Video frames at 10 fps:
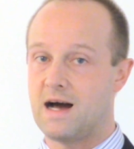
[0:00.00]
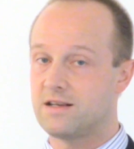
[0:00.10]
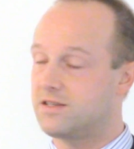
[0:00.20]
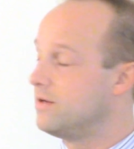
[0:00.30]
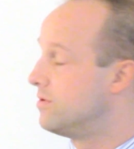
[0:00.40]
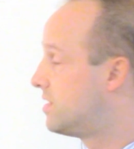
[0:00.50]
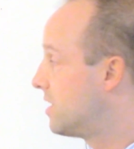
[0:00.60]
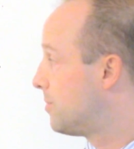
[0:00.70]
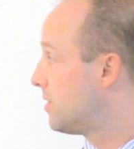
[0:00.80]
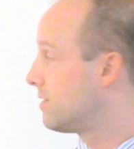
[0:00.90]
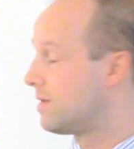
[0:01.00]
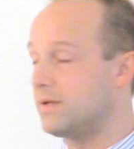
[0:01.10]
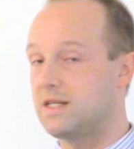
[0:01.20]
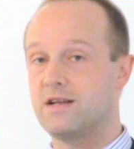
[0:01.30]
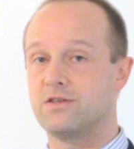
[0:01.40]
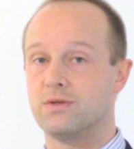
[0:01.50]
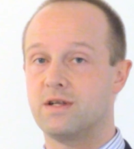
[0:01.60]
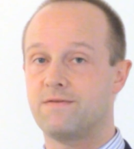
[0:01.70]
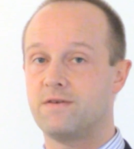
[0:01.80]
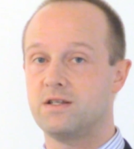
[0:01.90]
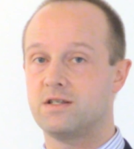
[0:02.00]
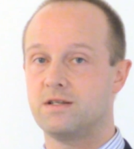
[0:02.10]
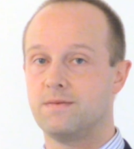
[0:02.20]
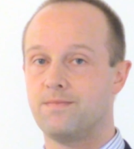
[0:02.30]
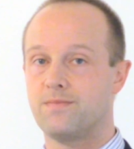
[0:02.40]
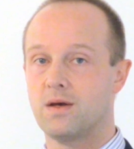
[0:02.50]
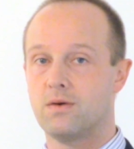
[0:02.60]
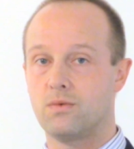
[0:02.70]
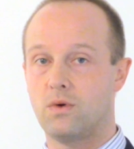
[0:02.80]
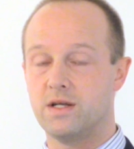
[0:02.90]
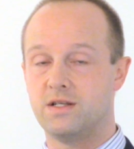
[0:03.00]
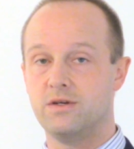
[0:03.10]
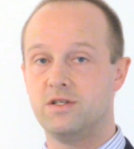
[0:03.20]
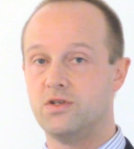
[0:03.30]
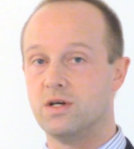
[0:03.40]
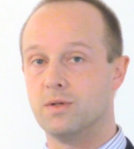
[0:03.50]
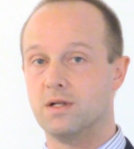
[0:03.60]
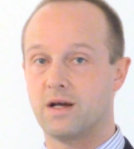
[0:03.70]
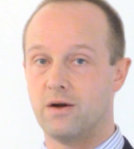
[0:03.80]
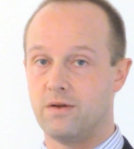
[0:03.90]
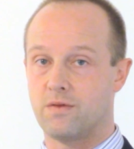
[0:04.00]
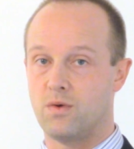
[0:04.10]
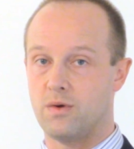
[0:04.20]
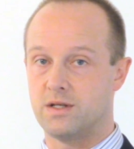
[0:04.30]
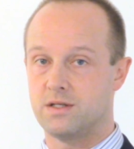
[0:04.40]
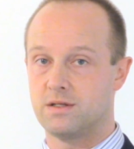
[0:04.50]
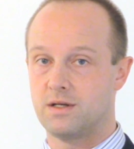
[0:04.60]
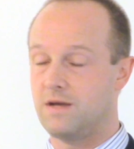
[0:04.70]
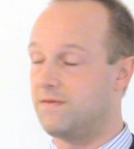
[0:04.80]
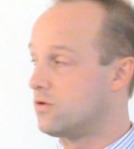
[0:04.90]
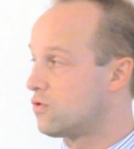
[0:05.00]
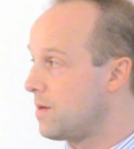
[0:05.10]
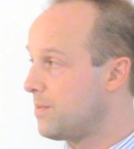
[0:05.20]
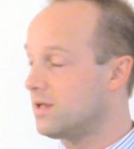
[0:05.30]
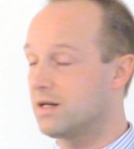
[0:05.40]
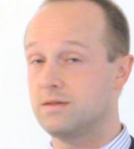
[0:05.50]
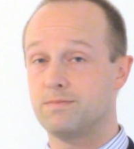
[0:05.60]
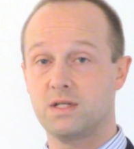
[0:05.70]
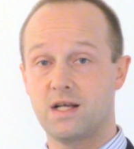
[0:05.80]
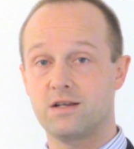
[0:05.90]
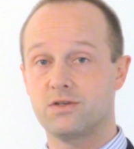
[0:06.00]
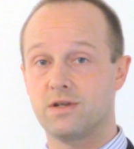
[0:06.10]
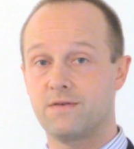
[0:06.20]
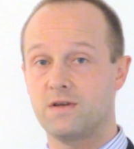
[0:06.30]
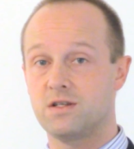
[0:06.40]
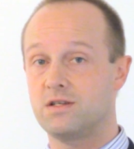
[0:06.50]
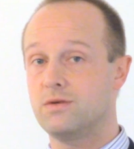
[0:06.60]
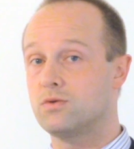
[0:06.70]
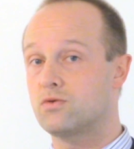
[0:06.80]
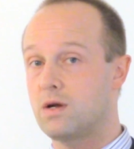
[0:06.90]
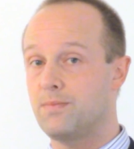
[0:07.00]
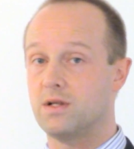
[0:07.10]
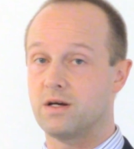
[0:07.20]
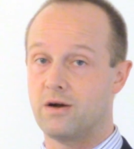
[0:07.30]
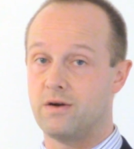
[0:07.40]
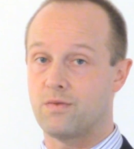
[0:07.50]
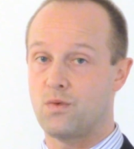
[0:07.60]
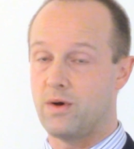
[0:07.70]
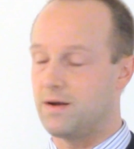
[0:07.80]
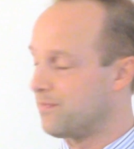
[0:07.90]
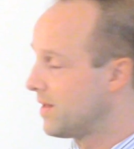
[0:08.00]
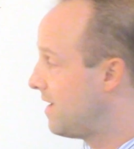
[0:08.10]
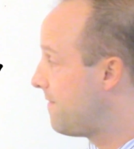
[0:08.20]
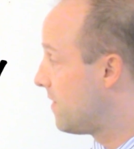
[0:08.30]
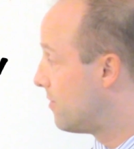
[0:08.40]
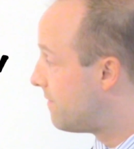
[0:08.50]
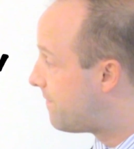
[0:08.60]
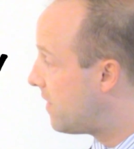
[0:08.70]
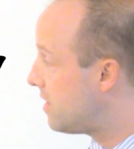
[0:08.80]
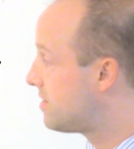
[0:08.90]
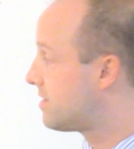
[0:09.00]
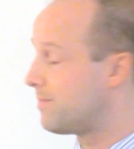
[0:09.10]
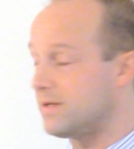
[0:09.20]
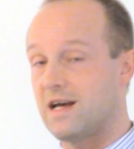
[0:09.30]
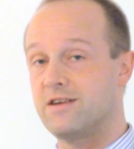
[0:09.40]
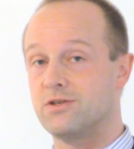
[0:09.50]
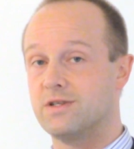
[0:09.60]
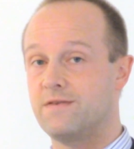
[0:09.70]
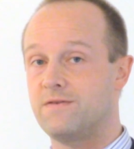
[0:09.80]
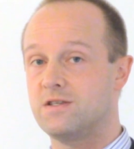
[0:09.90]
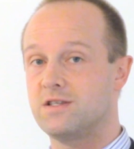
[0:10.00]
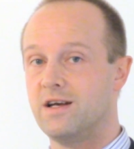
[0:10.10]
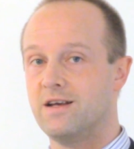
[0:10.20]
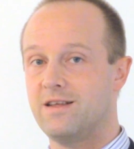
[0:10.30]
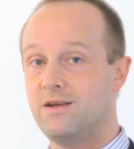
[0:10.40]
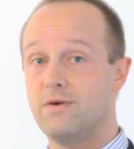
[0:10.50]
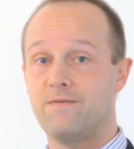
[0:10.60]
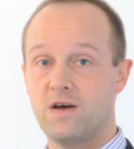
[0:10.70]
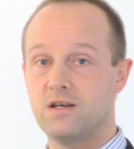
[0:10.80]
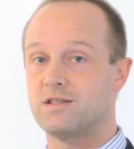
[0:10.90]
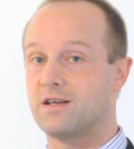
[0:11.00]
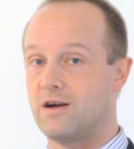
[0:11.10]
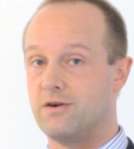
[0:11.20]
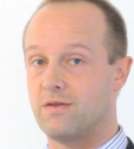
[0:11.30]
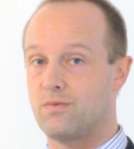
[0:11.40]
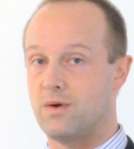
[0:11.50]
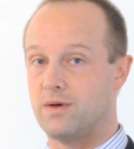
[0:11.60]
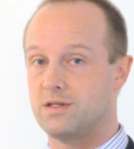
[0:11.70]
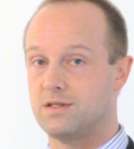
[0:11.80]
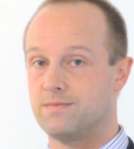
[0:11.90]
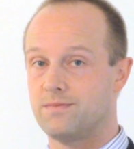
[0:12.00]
as you double the potential difference, what you do is you double the current through it. If you triple the potential difference, you will triple the current through it. If you reverse the potential difference, you reverse the current through it.